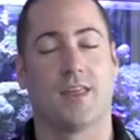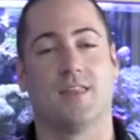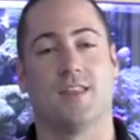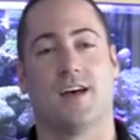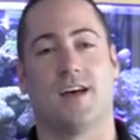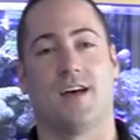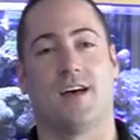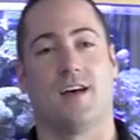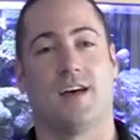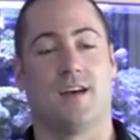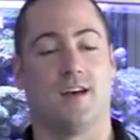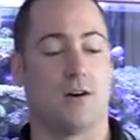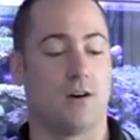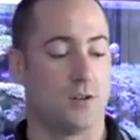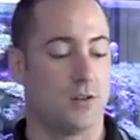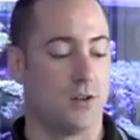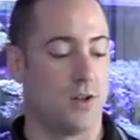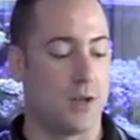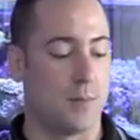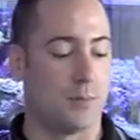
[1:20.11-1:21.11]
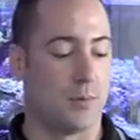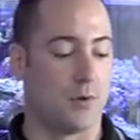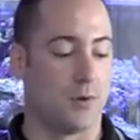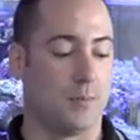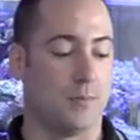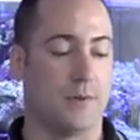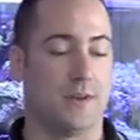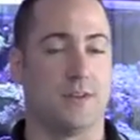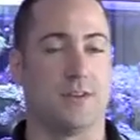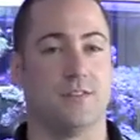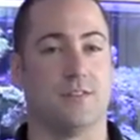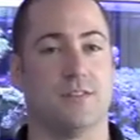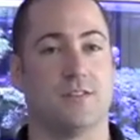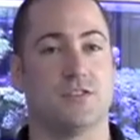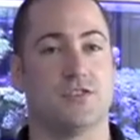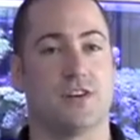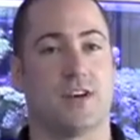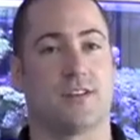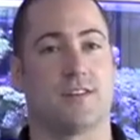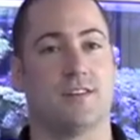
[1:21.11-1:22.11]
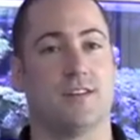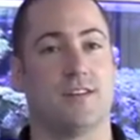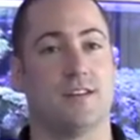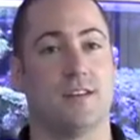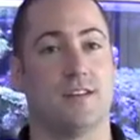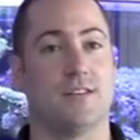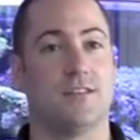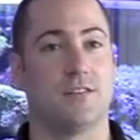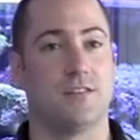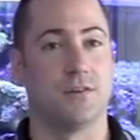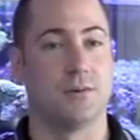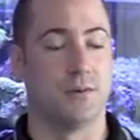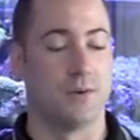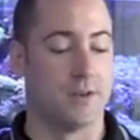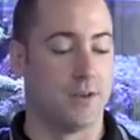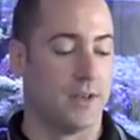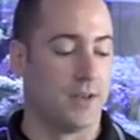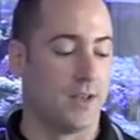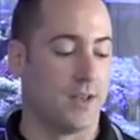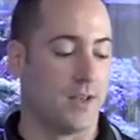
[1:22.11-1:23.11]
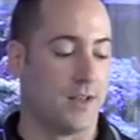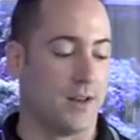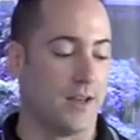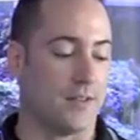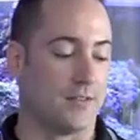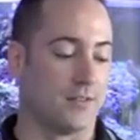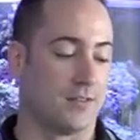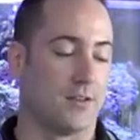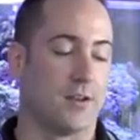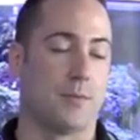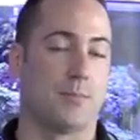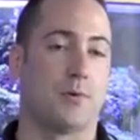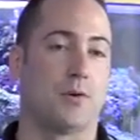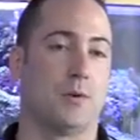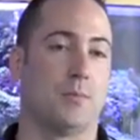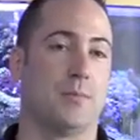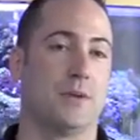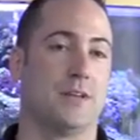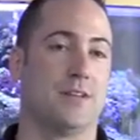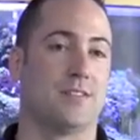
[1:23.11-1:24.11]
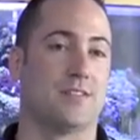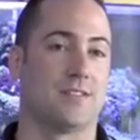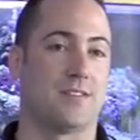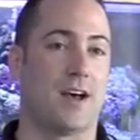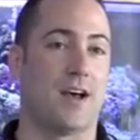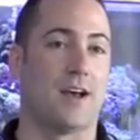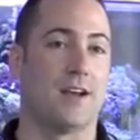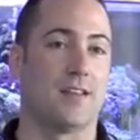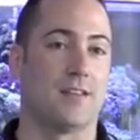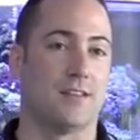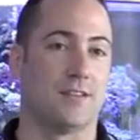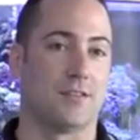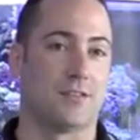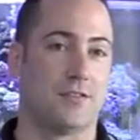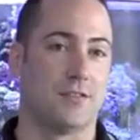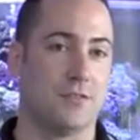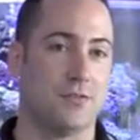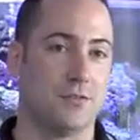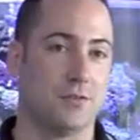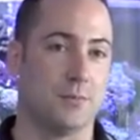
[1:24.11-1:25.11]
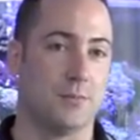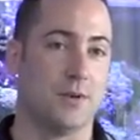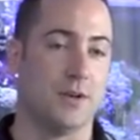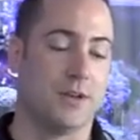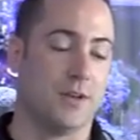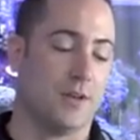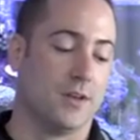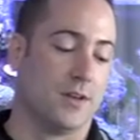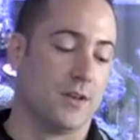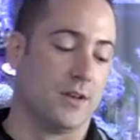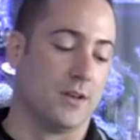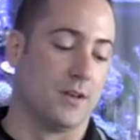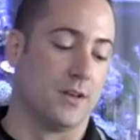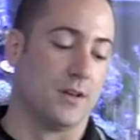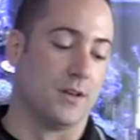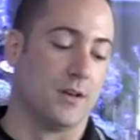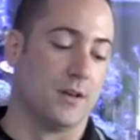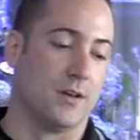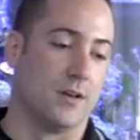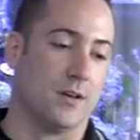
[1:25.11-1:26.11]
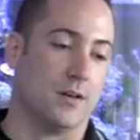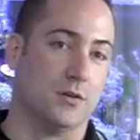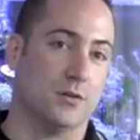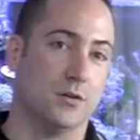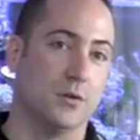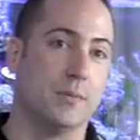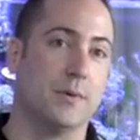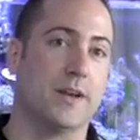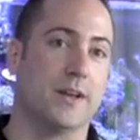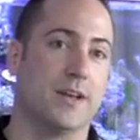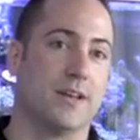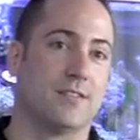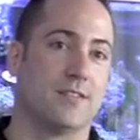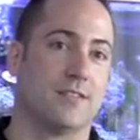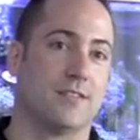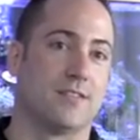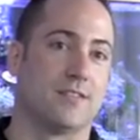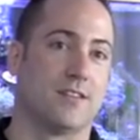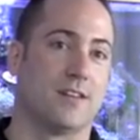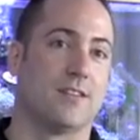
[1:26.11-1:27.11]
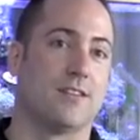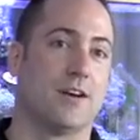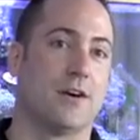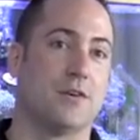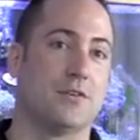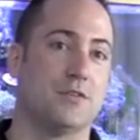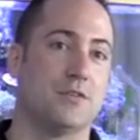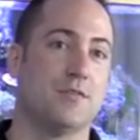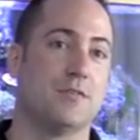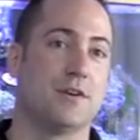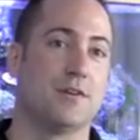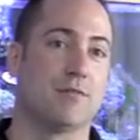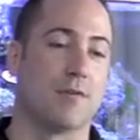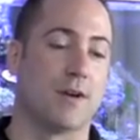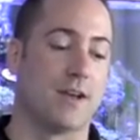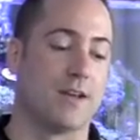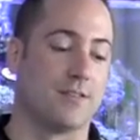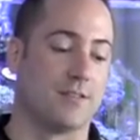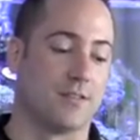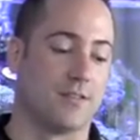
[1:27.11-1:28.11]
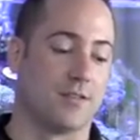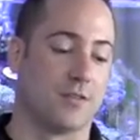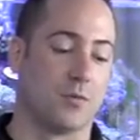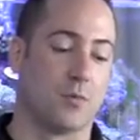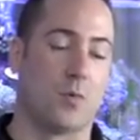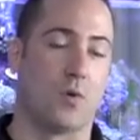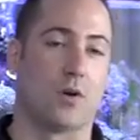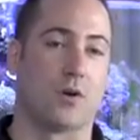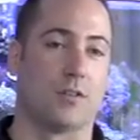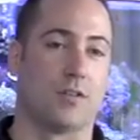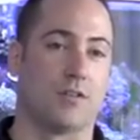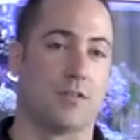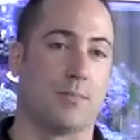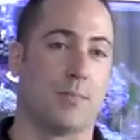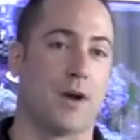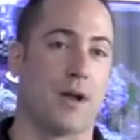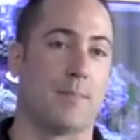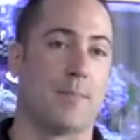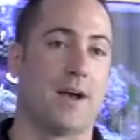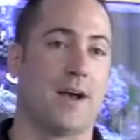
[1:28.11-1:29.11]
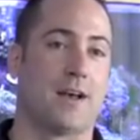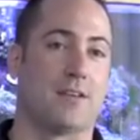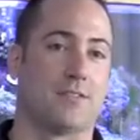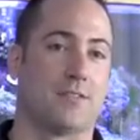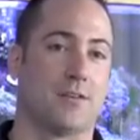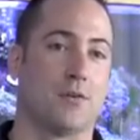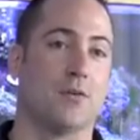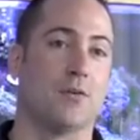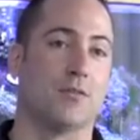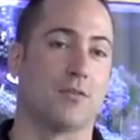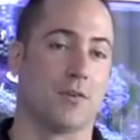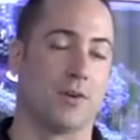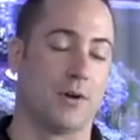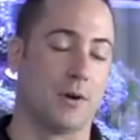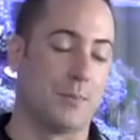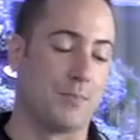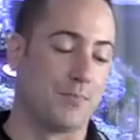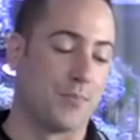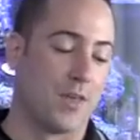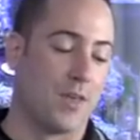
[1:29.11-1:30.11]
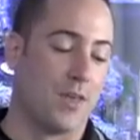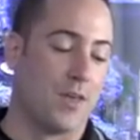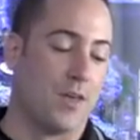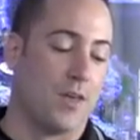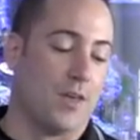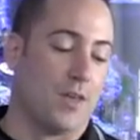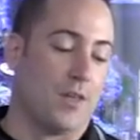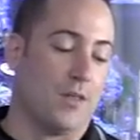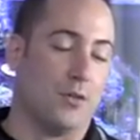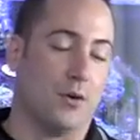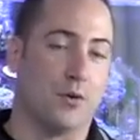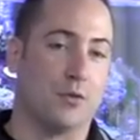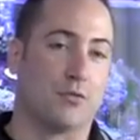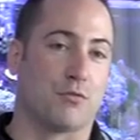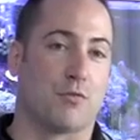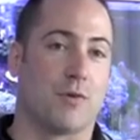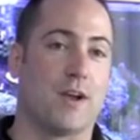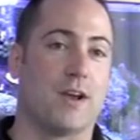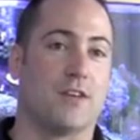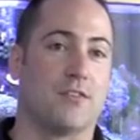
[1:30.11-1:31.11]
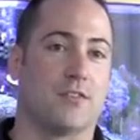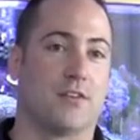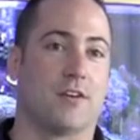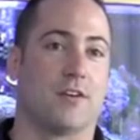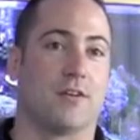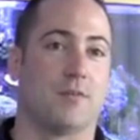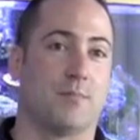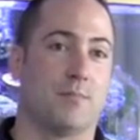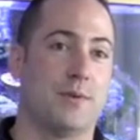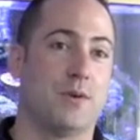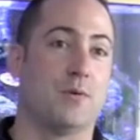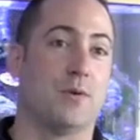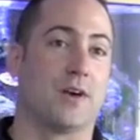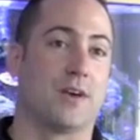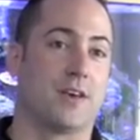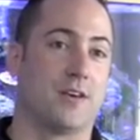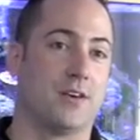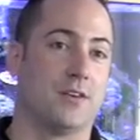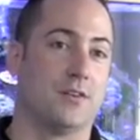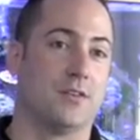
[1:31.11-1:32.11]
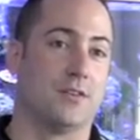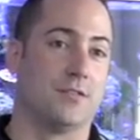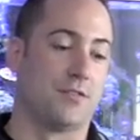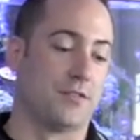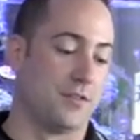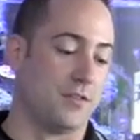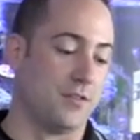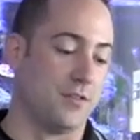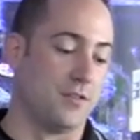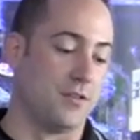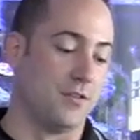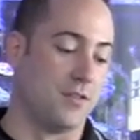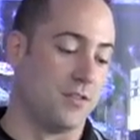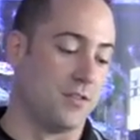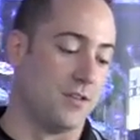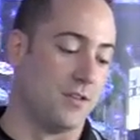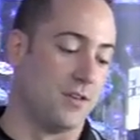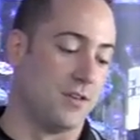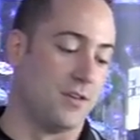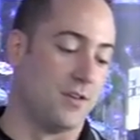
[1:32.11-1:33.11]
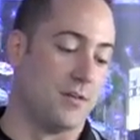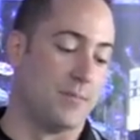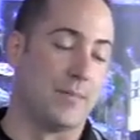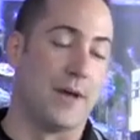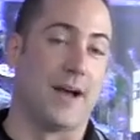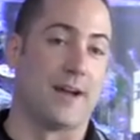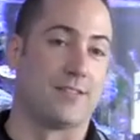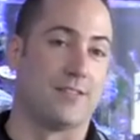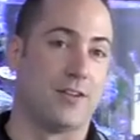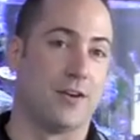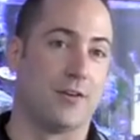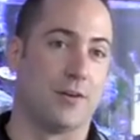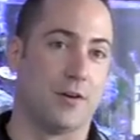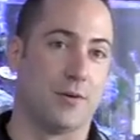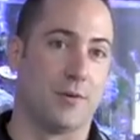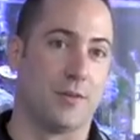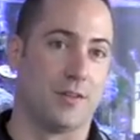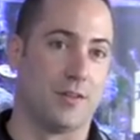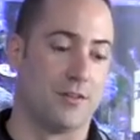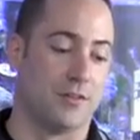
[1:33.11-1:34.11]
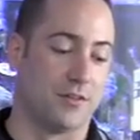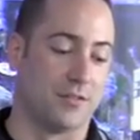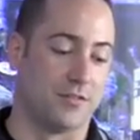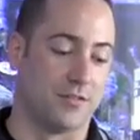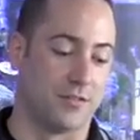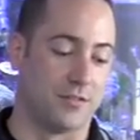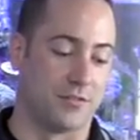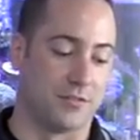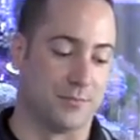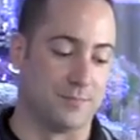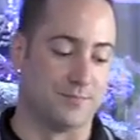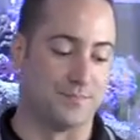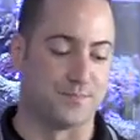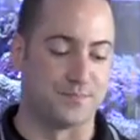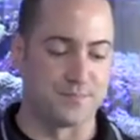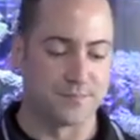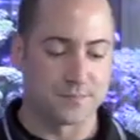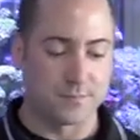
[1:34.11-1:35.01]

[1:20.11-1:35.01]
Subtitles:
that a light bulb is injected into, and as the light bulb inside of this tube illuminates, it sends out UV rays into the water that's bypassing over it. Those rays are going to be what kills the bacteria within your system.